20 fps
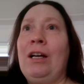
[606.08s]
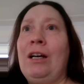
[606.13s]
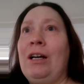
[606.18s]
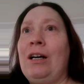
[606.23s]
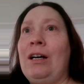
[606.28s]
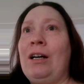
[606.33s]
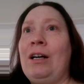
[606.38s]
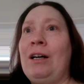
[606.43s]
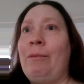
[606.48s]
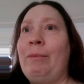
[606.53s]

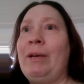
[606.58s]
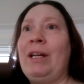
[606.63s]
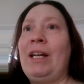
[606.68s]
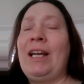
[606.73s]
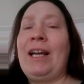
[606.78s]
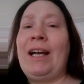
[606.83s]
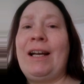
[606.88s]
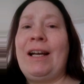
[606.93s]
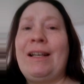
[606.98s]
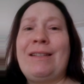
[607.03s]
and
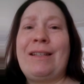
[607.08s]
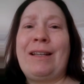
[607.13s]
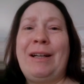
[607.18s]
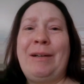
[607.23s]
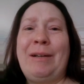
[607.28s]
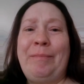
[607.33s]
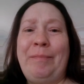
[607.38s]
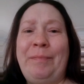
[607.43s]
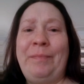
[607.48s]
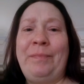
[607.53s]
it has,
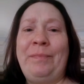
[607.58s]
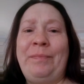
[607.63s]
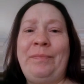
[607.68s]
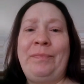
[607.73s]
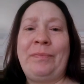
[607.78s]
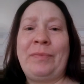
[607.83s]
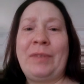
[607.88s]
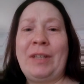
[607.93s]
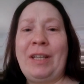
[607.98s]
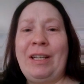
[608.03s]

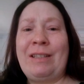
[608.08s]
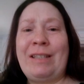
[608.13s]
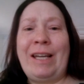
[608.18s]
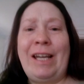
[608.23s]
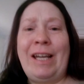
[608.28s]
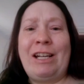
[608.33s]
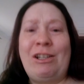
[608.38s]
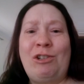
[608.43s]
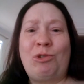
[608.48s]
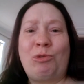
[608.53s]
it's
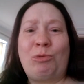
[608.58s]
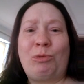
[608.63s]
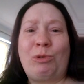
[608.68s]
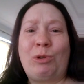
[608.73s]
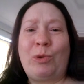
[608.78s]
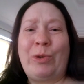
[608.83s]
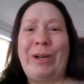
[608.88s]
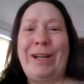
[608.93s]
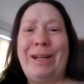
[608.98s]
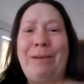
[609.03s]

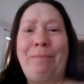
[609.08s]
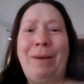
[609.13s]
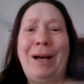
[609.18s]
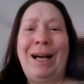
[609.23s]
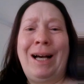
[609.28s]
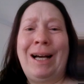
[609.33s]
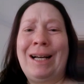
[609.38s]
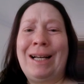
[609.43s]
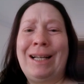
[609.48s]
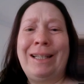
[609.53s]
Android
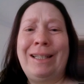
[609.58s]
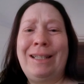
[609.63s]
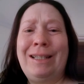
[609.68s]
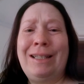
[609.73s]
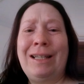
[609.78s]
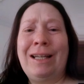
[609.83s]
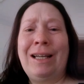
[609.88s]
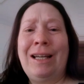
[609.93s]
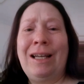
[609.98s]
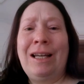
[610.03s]
Pie
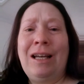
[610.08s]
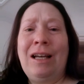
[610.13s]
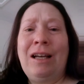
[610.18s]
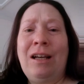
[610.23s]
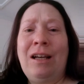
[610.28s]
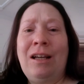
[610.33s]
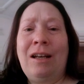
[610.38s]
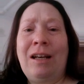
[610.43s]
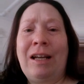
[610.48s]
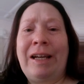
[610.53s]

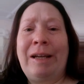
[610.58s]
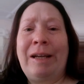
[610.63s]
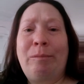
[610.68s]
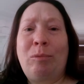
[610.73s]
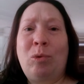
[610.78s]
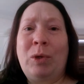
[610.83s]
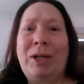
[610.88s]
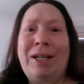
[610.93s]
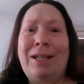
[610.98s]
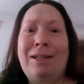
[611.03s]

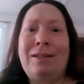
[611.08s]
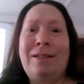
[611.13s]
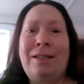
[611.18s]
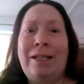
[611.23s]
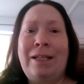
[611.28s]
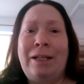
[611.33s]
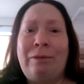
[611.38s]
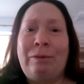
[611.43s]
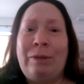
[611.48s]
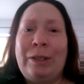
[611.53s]

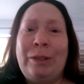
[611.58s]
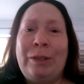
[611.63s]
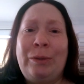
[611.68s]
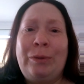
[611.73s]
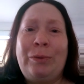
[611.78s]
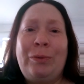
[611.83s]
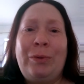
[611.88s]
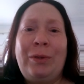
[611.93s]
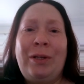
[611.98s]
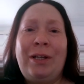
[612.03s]

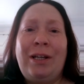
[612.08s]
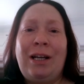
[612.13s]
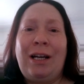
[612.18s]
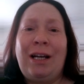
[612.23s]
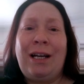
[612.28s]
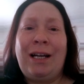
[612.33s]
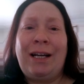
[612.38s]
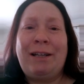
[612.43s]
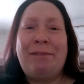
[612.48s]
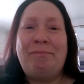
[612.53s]
9.0.
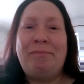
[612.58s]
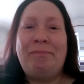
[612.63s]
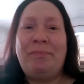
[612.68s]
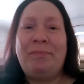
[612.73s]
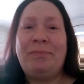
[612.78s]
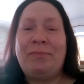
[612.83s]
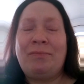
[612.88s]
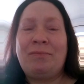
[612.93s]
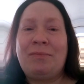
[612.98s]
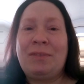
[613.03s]
I
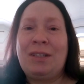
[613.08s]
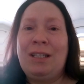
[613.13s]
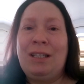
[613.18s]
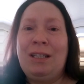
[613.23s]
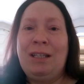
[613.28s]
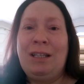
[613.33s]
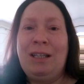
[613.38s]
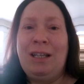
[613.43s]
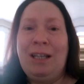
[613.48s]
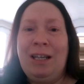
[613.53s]

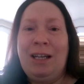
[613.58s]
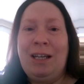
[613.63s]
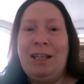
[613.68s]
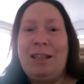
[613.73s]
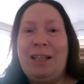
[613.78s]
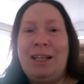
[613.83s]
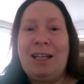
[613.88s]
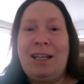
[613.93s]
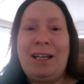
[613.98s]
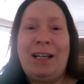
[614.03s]

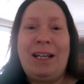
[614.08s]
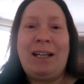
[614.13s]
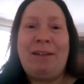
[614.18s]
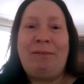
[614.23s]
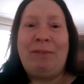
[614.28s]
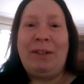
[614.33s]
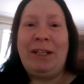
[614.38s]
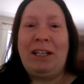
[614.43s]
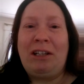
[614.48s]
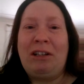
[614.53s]
think I
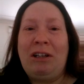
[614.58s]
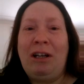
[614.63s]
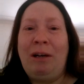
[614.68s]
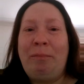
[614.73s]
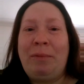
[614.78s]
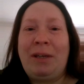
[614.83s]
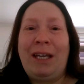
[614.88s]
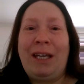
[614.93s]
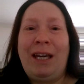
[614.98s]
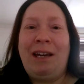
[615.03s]
have like
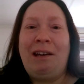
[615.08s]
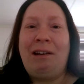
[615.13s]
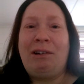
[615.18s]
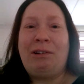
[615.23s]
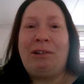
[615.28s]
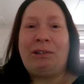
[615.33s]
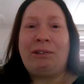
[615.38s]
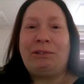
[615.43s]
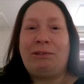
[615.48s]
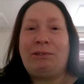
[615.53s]

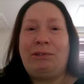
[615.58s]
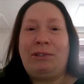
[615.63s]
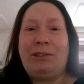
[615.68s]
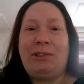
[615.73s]
Cupcake or